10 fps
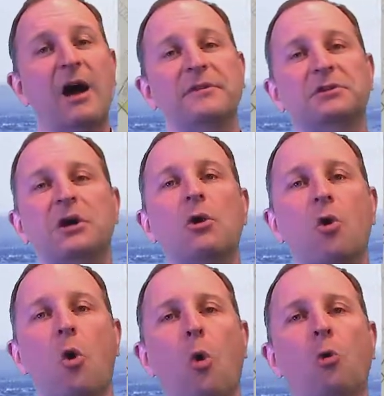are the
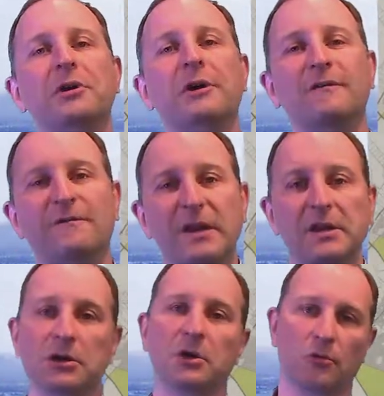so-called
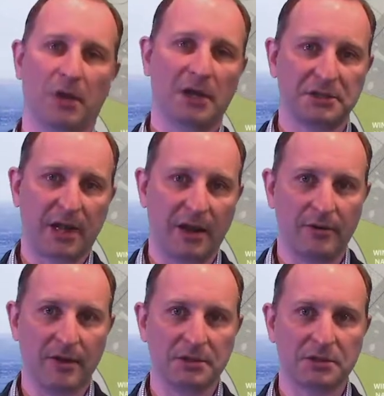vineyard release
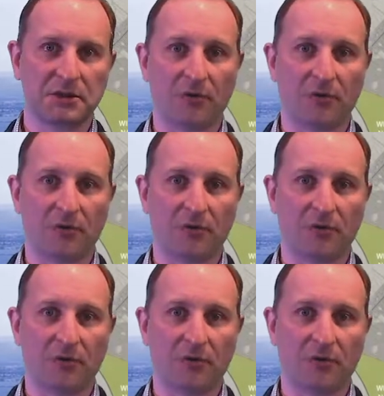areas,